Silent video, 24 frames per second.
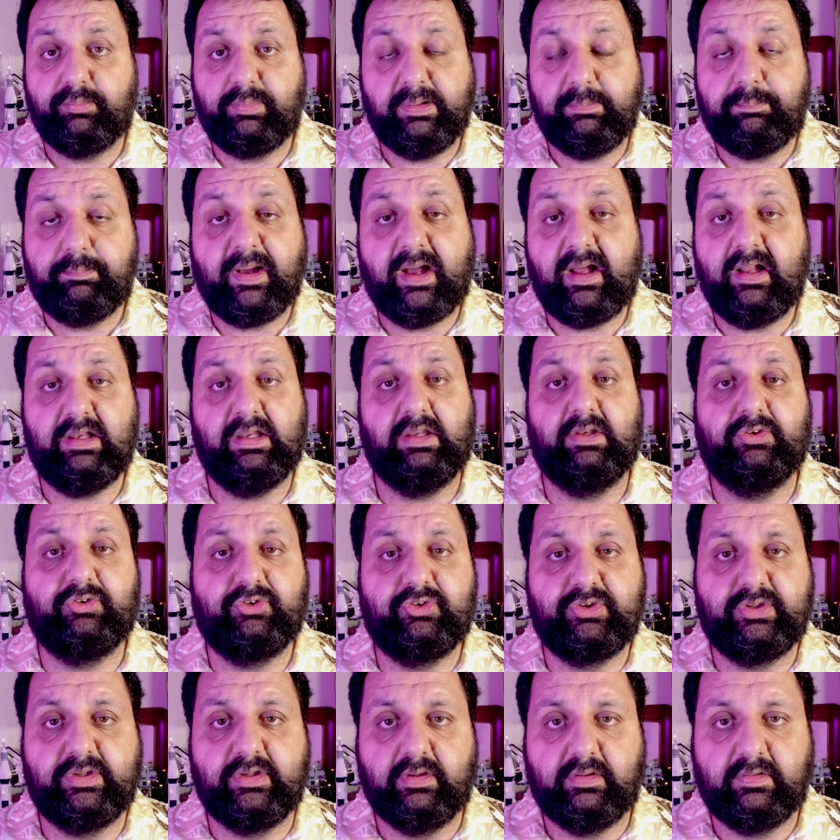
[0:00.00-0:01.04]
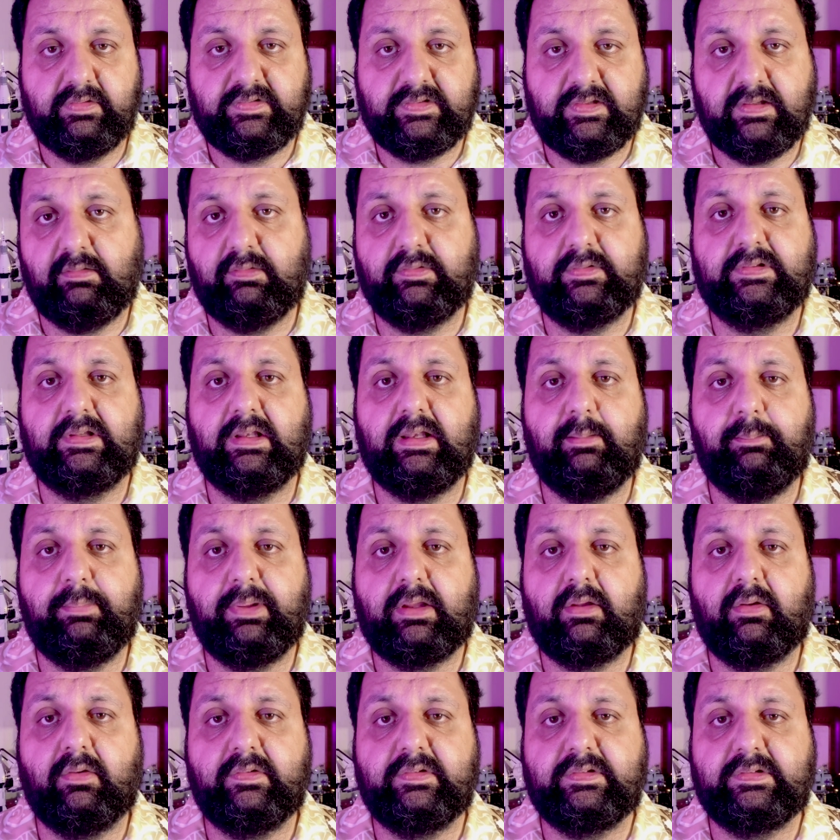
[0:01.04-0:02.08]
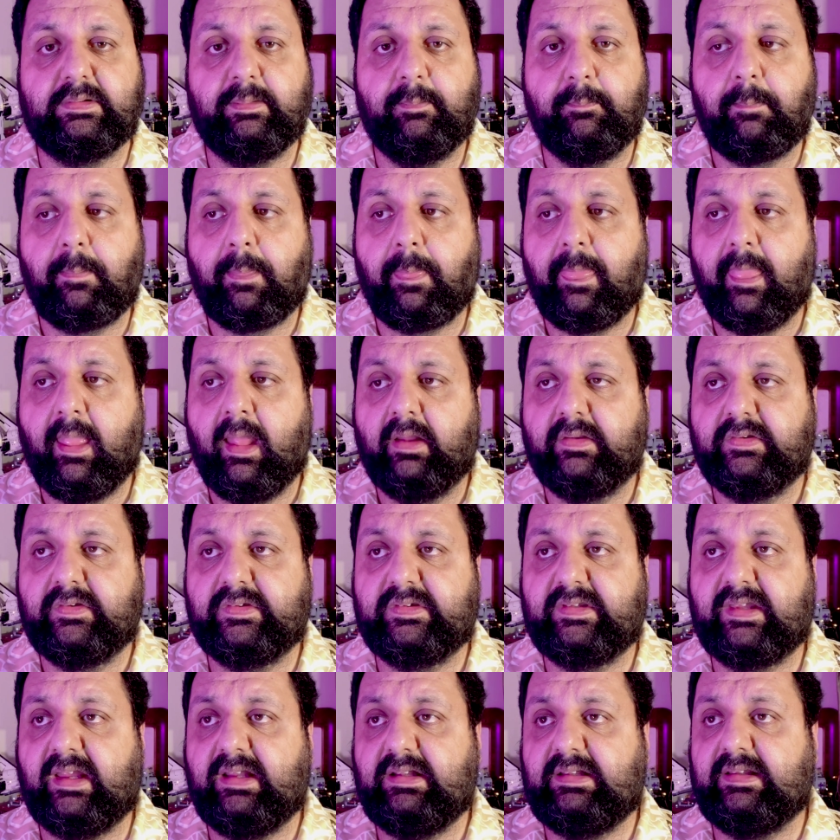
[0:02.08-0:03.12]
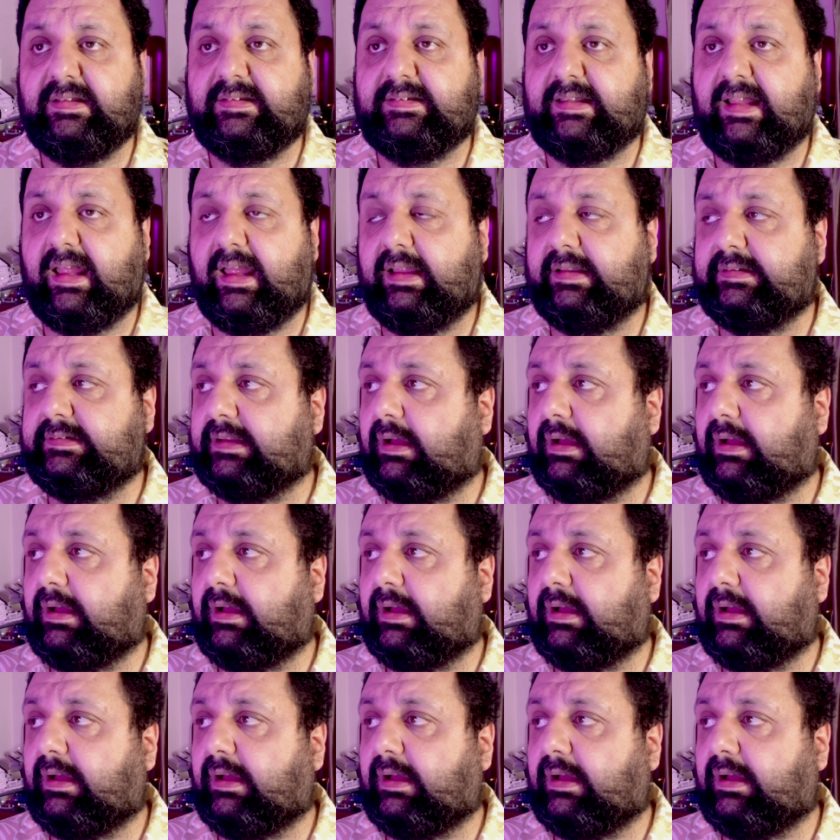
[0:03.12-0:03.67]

punished seriously, because society says,